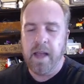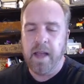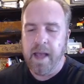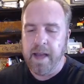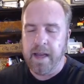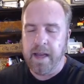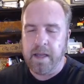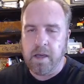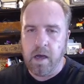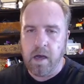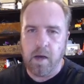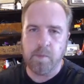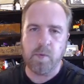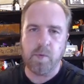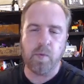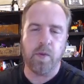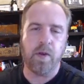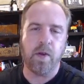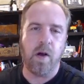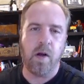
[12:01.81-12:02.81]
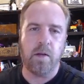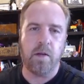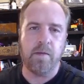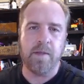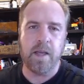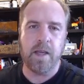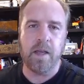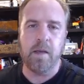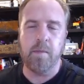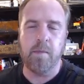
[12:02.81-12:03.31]
And it comes with all of
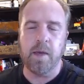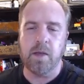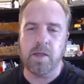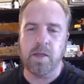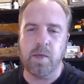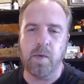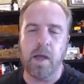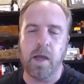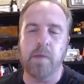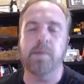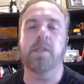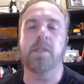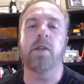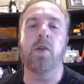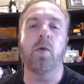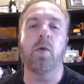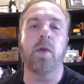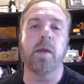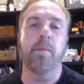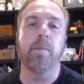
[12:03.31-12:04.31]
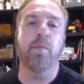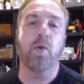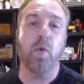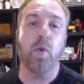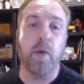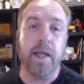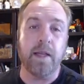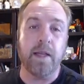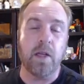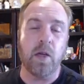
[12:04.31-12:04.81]
the email swipes that you can
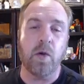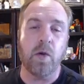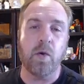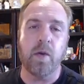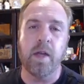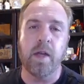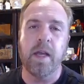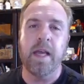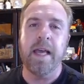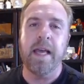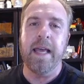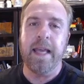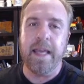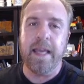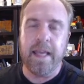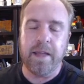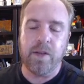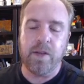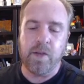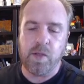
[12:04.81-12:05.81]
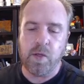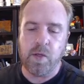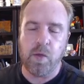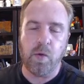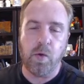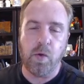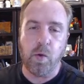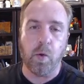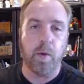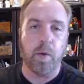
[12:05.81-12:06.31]
preload into
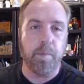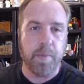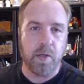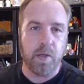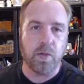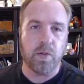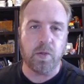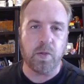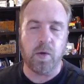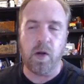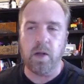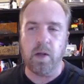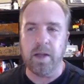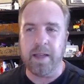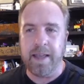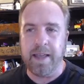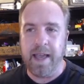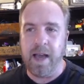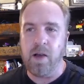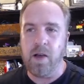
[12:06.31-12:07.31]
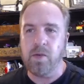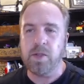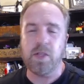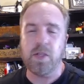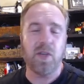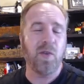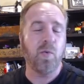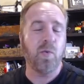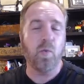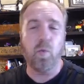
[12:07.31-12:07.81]
your Builderall account.
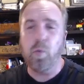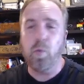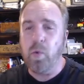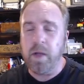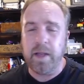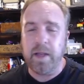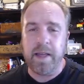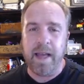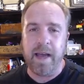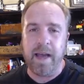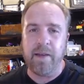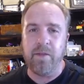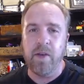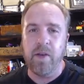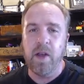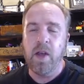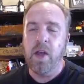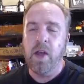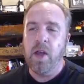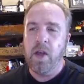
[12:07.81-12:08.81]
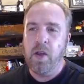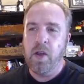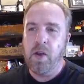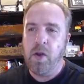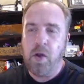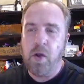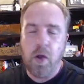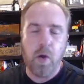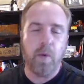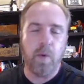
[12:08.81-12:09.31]
So you really have
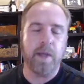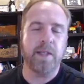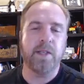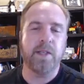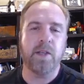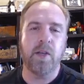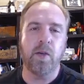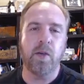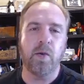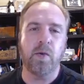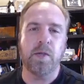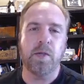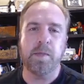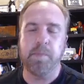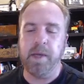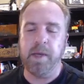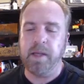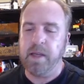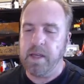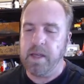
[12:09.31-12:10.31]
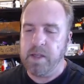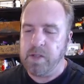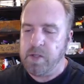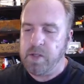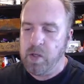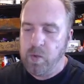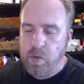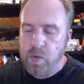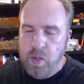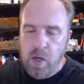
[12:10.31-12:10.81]
no excuse because
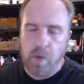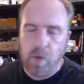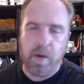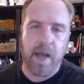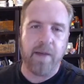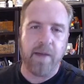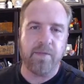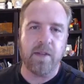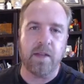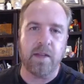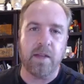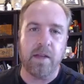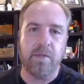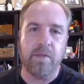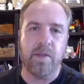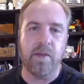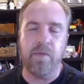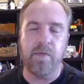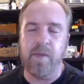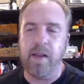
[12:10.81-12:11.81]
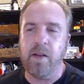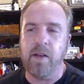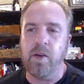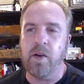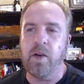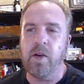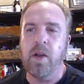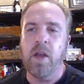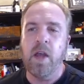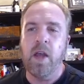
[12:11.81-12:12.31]
you don't have to lift a
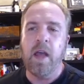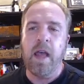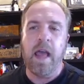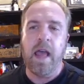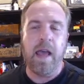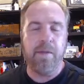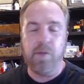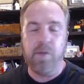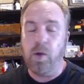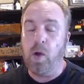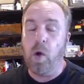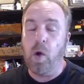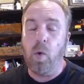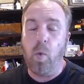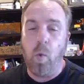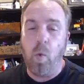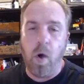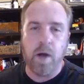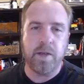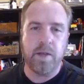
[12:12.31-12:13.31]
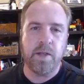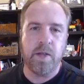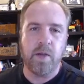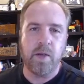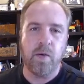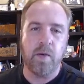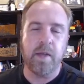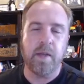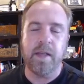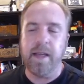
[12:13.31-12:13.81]
finger if you don't want
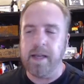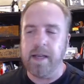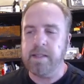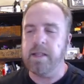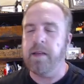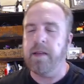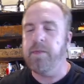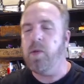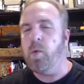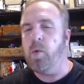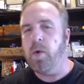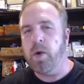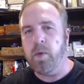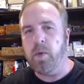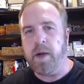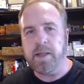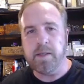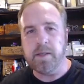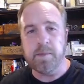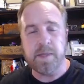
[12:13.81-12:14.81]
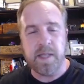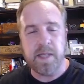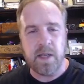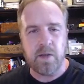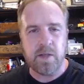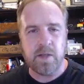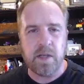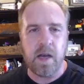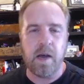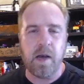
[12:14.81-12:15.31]
to. Yes, if you want to write some
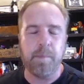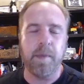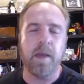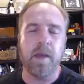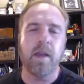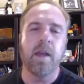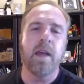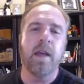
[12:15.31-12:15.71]
sales copy.